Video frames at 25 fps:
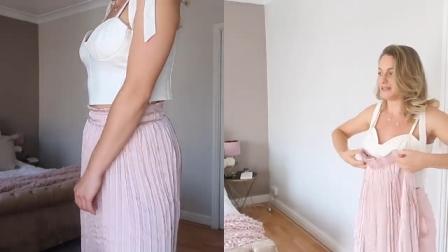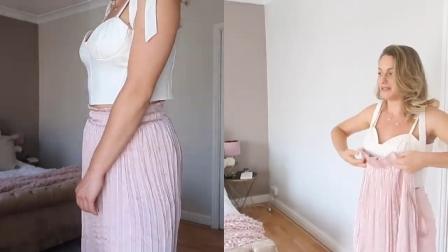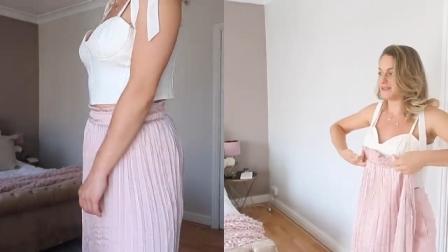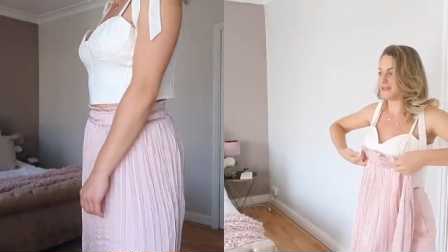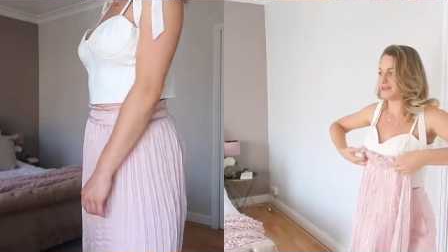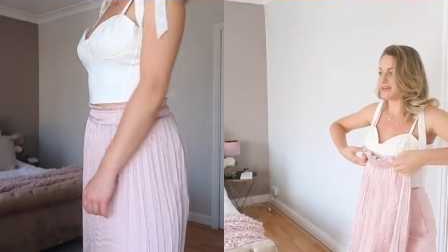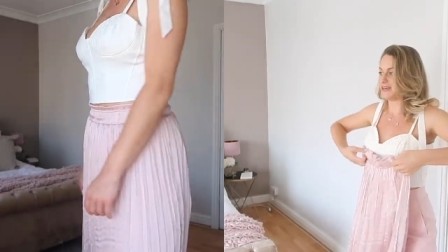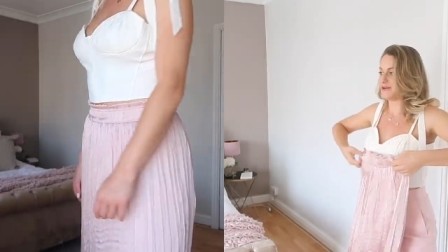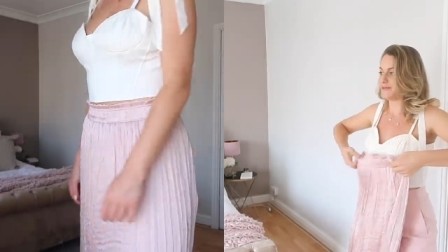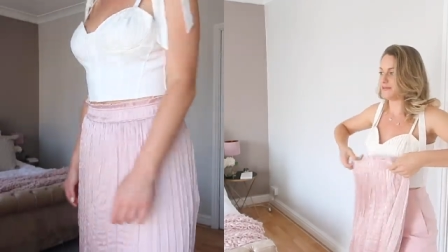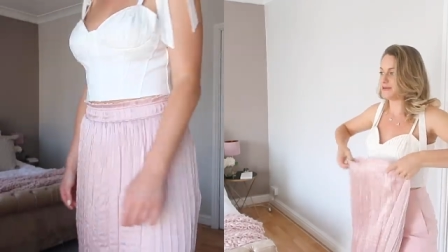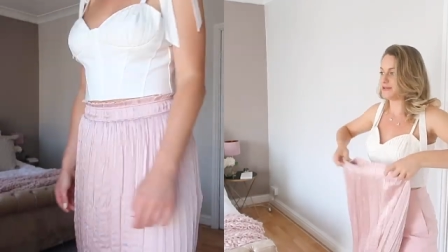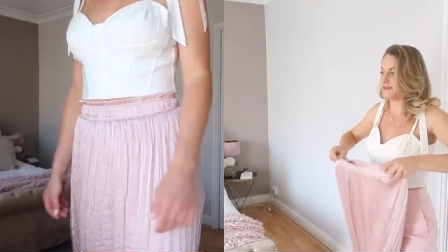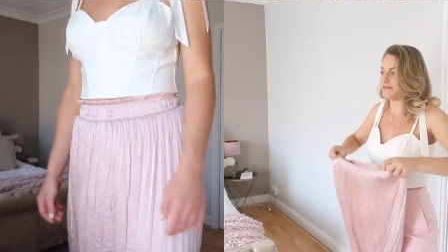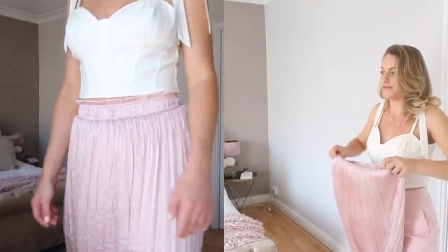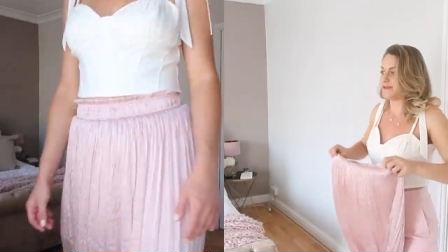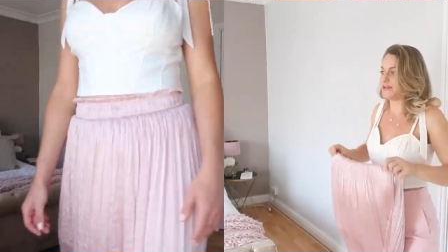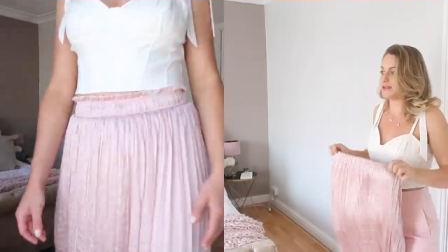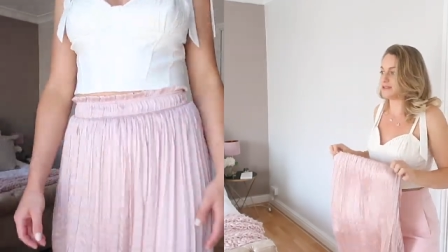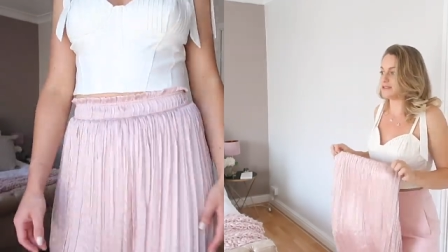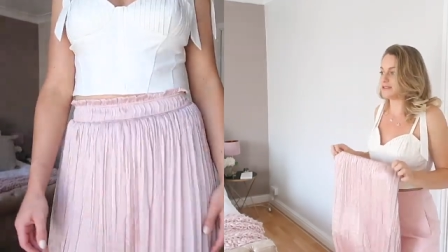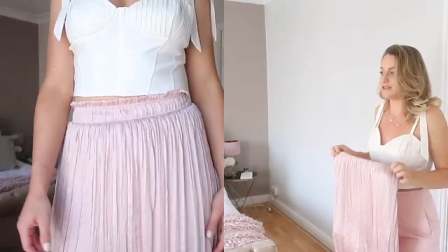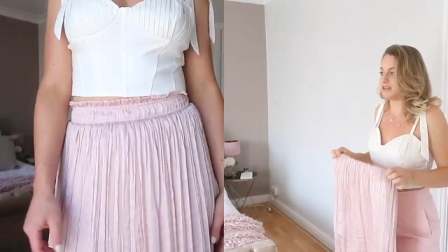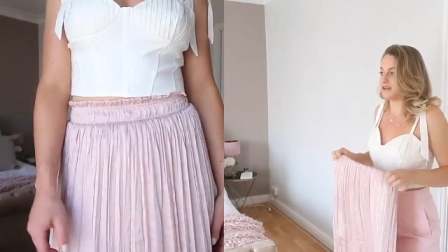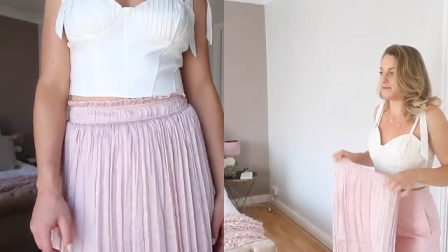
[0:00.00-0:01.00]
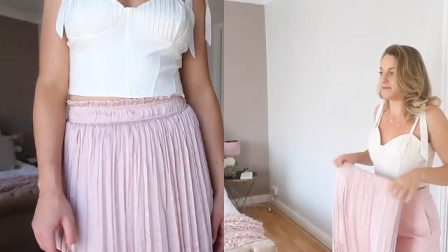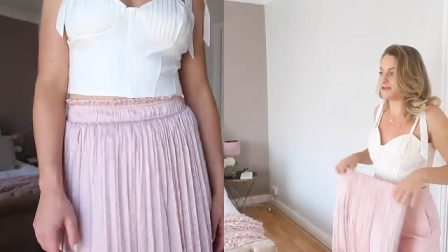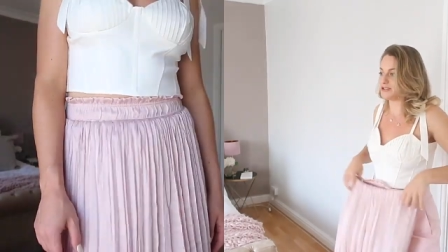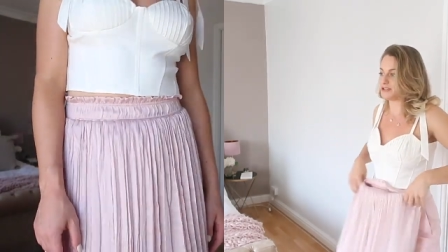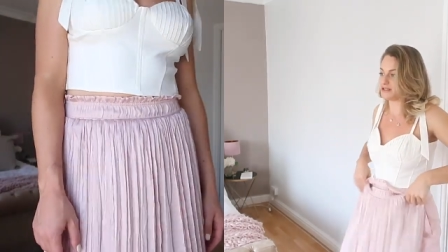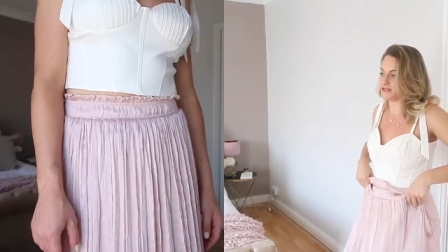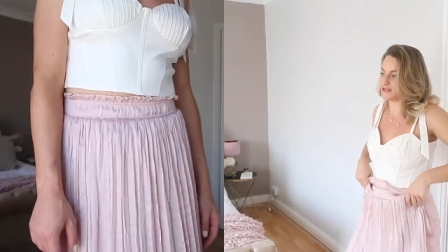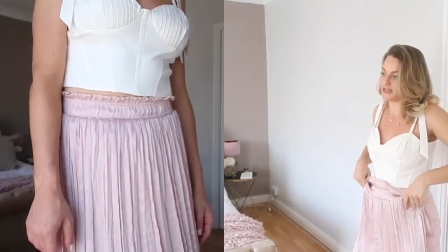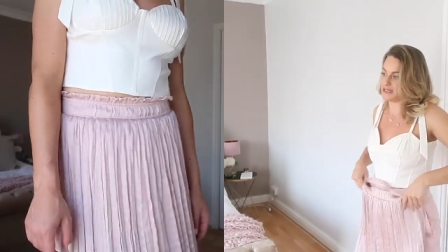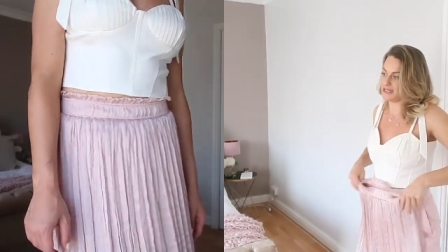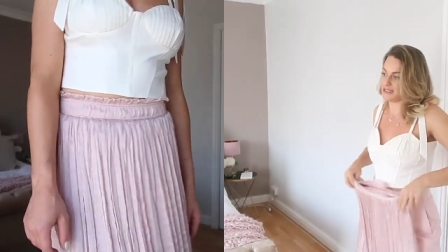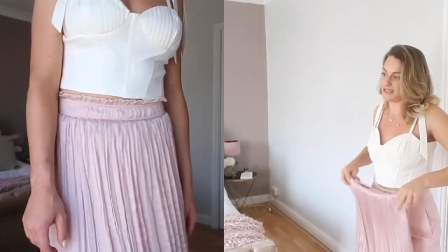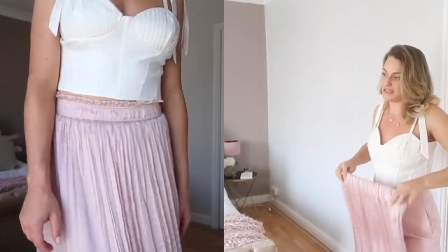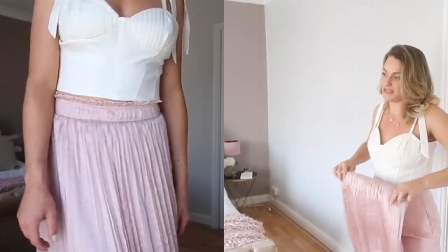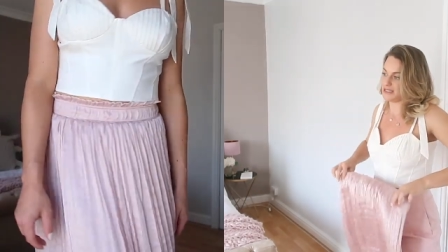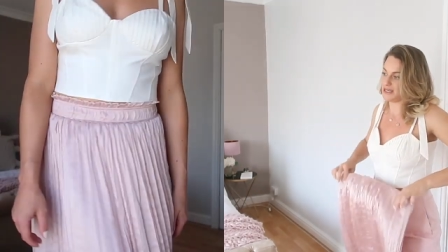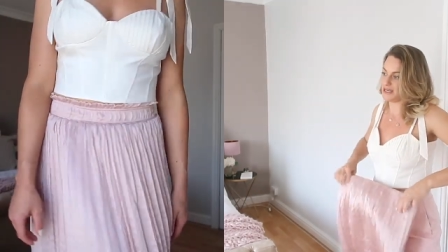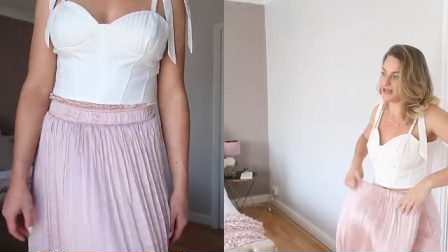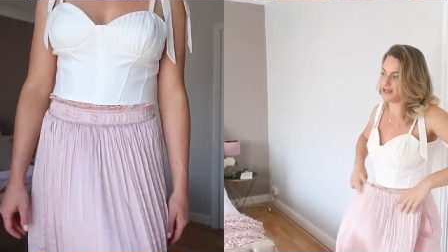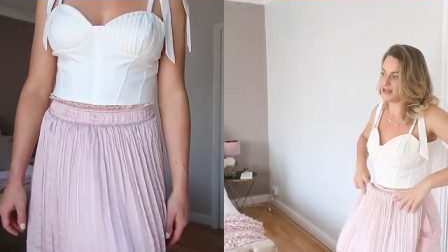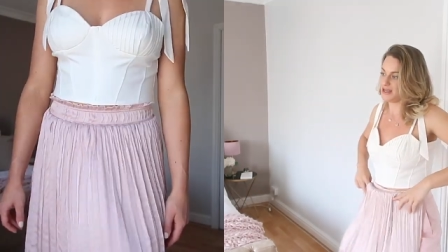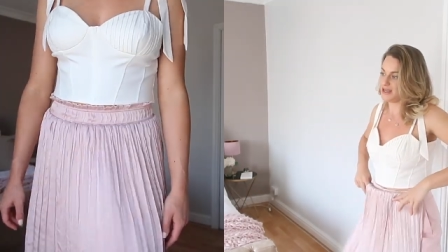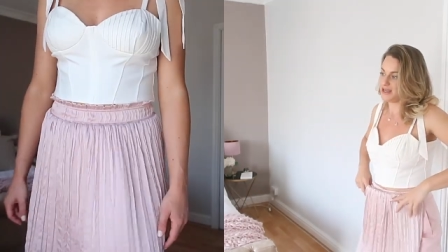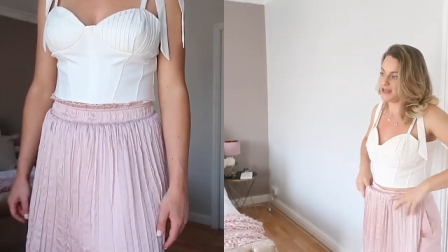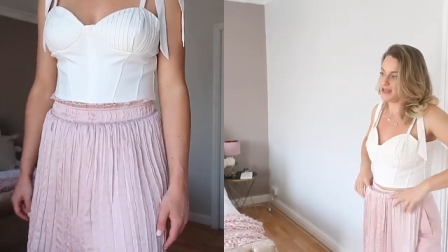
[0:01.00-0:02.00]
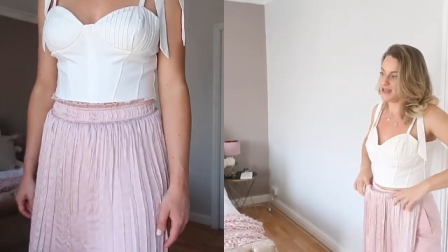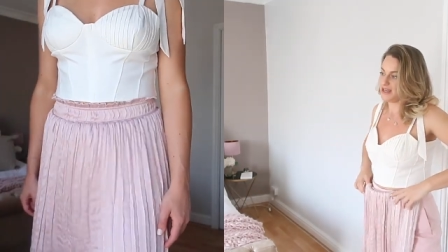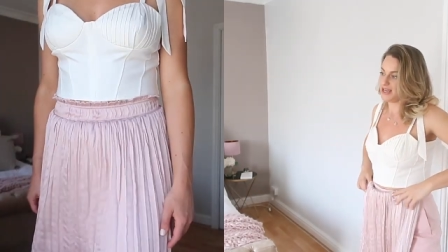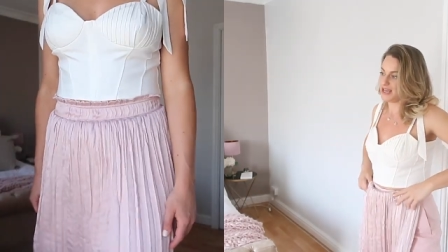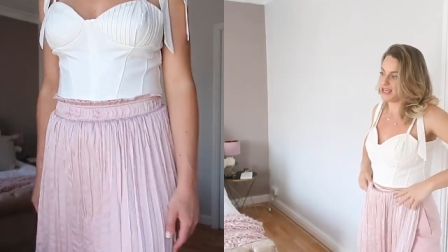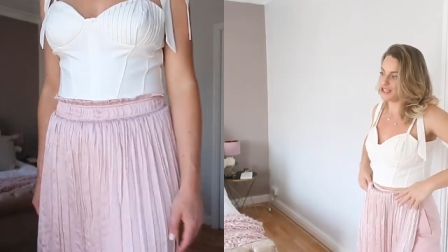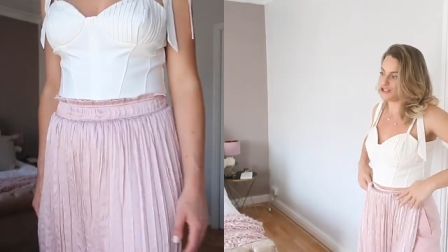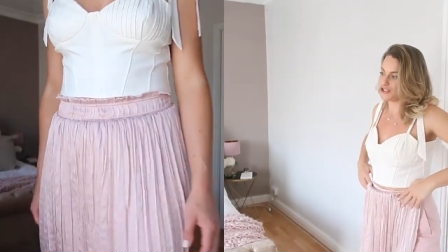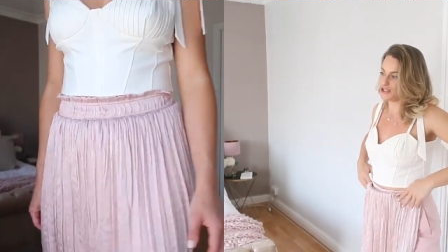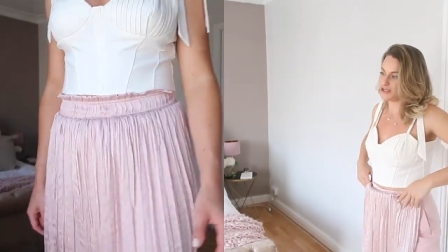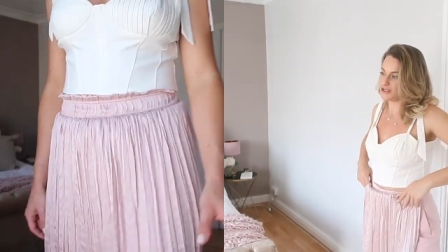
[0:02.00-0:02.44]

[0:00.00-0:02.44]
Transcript: I think it would have looked so much nicer as